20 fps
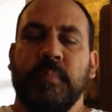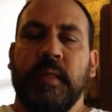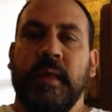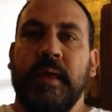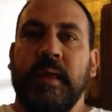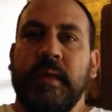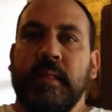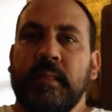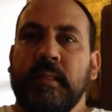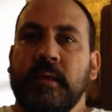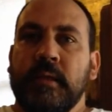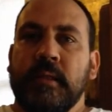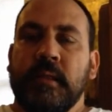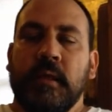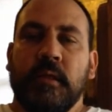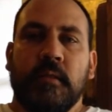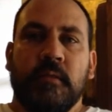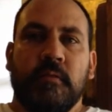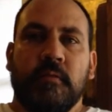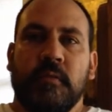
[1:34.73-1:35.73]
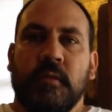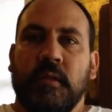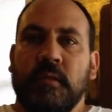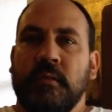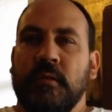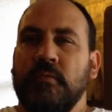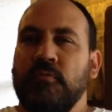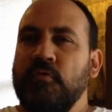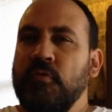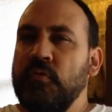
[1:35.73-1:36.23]
ended and
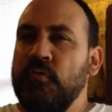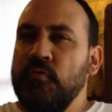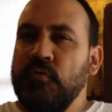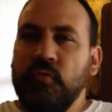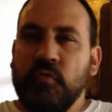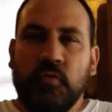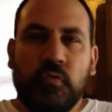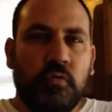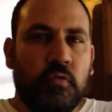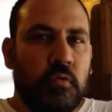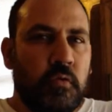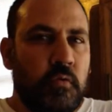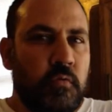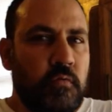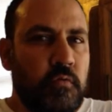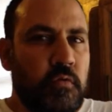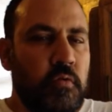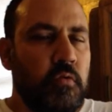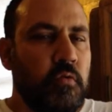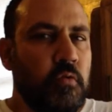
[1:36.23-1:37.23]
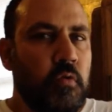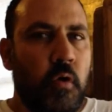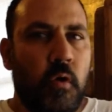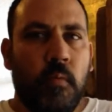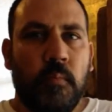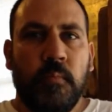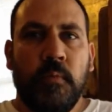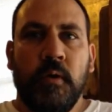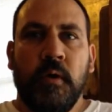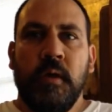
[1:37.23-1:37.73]
started the reconstruction of
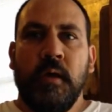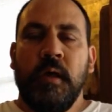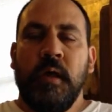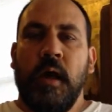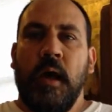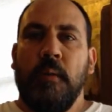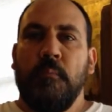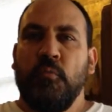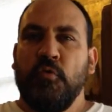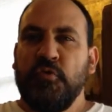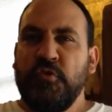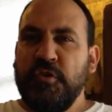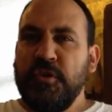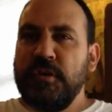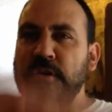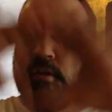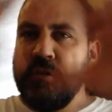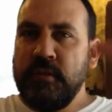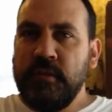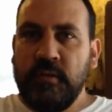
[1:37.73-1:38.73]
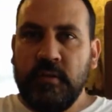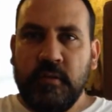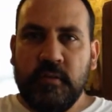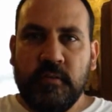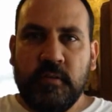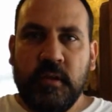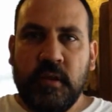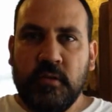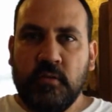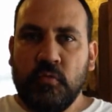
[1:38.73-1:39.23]
Europe, and modernity
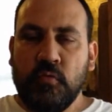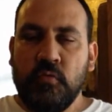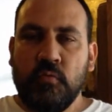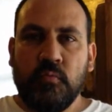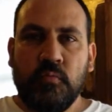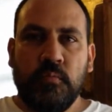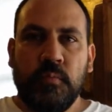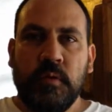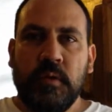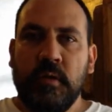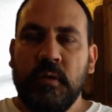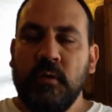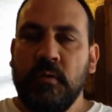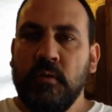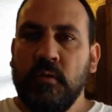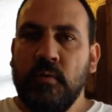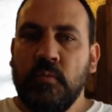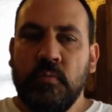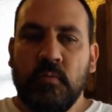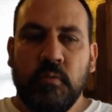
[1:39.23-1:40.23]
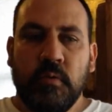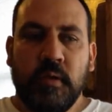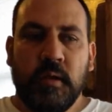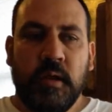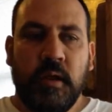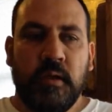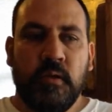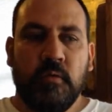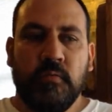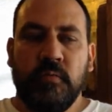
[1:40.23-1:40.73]
started to be
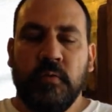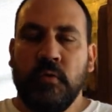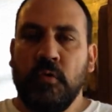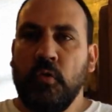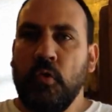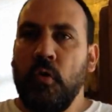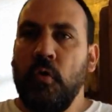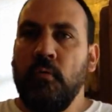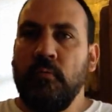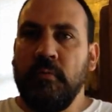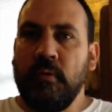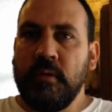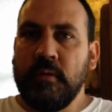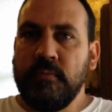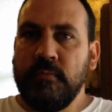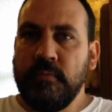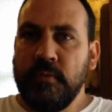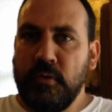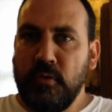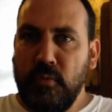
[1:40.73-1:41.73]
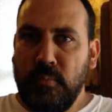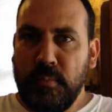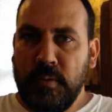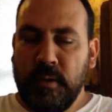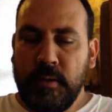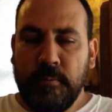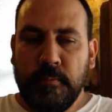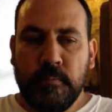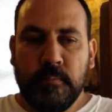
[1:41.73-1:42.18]
kind of a global phenomenon.